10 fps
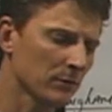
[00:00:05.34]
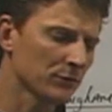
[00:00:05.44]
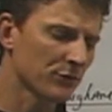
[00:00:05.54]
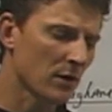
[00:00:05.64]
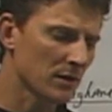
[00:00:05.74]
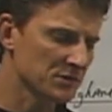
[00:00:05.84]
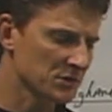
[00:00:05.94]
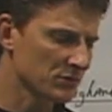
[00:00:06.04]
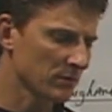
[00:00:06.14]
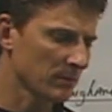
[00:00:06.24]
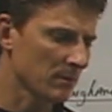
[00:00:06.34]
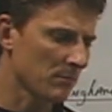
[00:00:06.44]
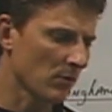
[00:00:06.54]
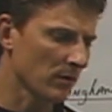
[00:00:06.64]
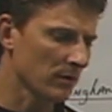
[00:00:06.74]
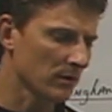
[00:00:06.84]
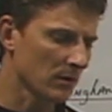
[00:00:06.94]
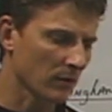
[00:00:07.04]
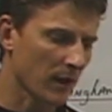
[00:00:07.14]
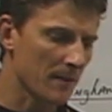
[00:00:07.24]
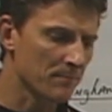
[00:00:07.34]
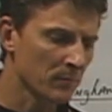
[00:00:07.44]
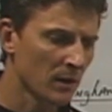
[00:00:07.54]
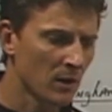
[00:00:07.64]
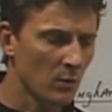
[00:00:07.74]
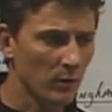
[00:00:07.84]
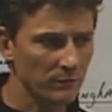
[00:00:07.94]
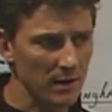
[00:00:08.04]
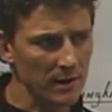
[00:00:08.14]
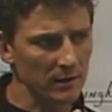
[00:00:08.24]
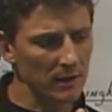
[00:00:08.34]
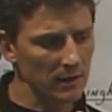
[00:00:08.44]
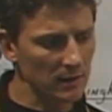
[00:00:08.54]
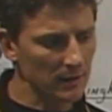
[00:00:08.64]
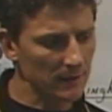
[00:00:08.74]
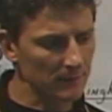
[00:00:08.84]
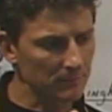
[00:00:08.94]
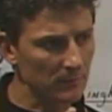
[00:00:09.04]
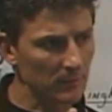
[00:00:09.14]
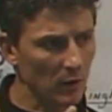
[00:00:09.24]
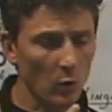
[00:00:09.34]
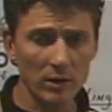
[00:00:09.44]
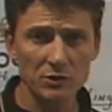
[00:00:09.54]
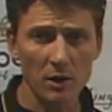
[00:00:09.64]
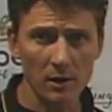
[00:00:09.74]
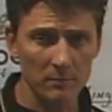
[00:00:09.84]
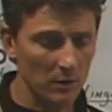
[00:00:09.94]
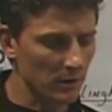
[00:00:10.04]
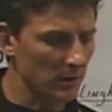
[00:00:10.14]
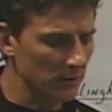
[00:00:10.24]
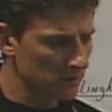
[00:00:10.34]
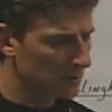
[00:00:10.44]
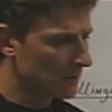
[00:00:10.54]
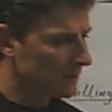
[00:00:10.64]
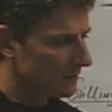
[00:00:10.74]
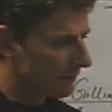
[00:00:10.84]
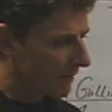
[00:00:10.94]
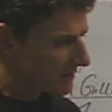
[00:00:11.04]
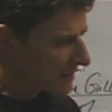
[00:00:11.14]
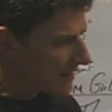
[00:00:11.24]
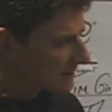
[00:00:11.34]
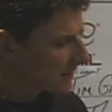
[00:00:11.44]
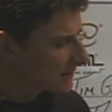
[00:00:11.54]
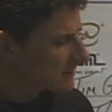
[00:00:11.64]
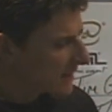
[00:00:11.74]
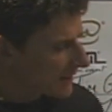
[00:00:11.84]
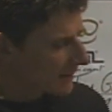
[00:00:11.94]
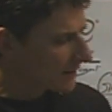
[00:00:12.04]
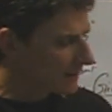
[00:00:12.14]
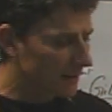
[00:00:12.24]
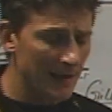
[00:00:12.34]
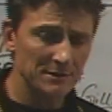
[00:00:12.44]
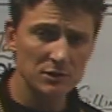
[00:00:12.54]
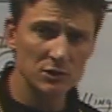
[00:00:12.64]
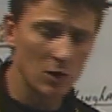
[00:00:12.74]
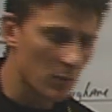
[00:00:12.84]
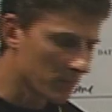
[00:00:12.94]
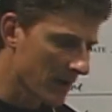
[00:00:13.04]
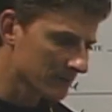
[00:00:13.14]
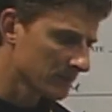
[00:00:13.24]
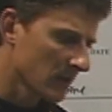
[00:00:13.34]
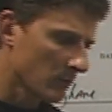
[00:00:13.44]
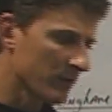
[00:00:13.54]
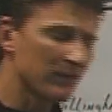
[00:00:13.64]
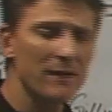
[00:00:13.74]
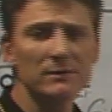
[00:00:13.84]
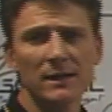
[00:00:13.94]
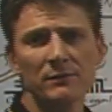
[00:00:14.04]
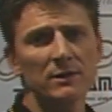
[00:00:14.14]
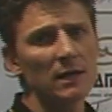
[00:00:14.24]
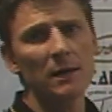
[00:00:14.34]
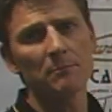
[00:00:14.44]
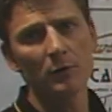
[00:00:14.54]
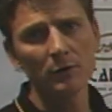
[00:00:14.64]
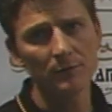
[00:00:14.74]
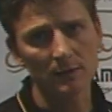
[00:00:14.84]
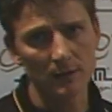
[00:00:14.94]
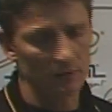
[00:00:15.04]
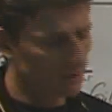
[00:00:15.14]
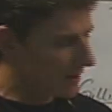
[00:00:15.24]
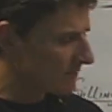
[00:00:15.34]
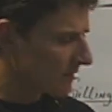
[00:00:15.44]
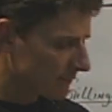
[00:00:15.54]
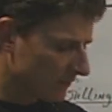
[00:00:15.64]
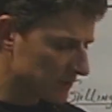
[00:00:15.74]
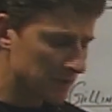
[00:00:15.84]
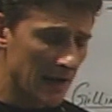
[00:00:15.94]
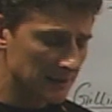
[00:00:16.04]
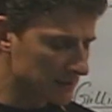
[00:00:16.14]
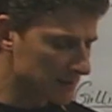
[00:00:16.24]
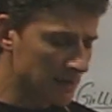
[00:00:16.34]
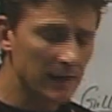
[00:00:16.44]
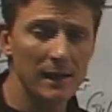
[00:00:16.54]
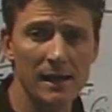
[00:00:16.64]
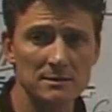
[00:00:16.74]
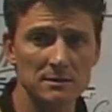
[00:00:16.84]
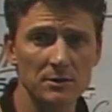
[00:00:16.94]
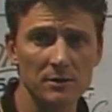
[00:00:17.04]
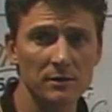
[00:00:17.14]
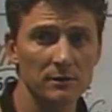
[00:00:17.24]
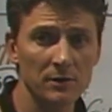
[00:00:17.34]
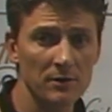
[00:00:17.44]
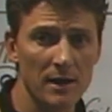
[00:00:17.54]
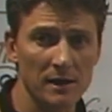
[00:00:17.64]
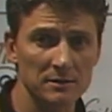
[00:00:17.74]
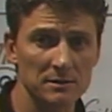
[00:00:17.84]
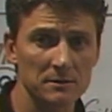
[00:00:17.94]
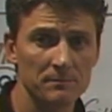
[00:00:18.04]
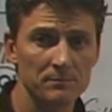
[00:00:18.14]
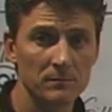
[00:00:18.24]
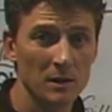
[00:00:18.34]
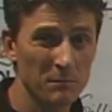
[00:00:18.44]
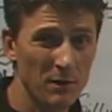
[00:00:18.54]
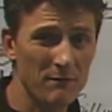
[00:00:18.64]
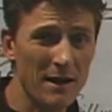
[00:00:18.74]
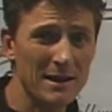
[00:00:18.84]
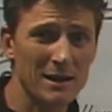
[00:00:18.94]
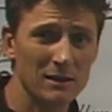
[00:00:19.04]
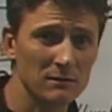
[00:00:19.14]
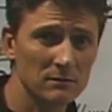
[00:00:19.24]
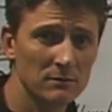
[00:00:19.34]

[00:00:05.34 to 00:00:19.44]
full draw is extremely important. Okay, we've taken a Hoyt target bow here. We've got a toxonic sight on it, classic scope. We've leveled everything up perfectly. Okay, first axis, second axis, third axis, providing